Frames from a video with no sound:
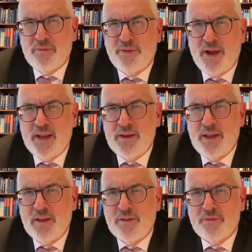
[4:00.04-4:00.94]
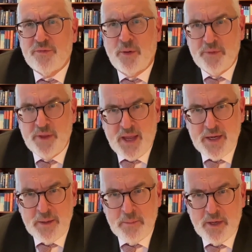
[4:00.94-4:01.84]
the findings from the
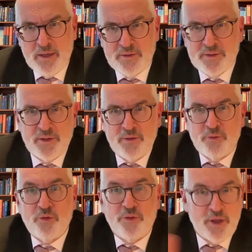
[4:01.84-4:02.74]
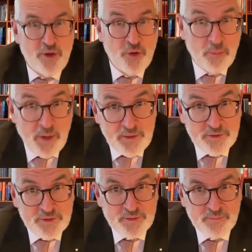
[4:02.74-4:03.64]
animals to the
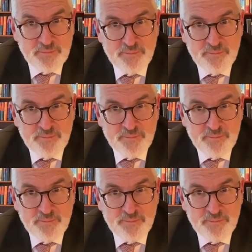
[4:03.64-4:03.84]
humans?